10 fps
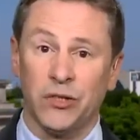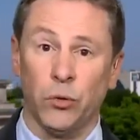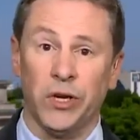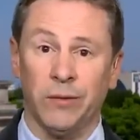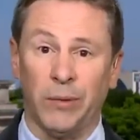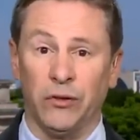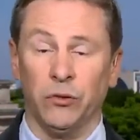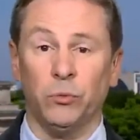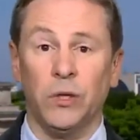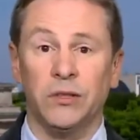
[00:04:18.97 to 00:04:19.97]
talking about
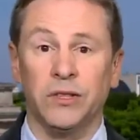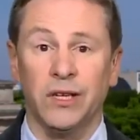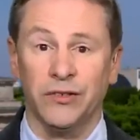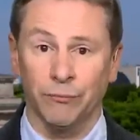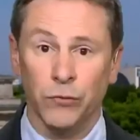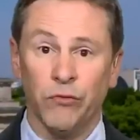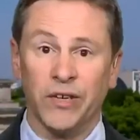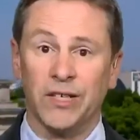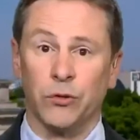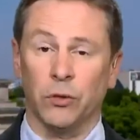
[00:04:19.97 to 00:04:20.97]
the world kind of
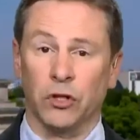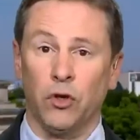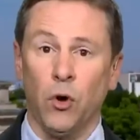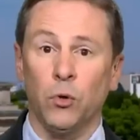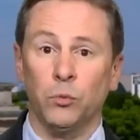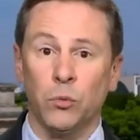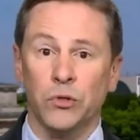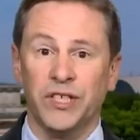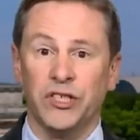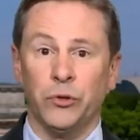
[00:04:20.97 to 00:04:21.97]
moving into a Cold
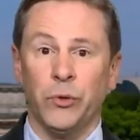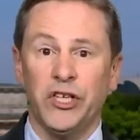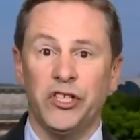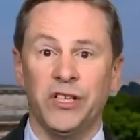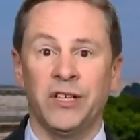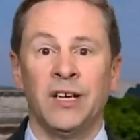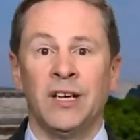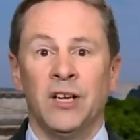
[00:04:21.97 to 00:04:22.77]
War situation,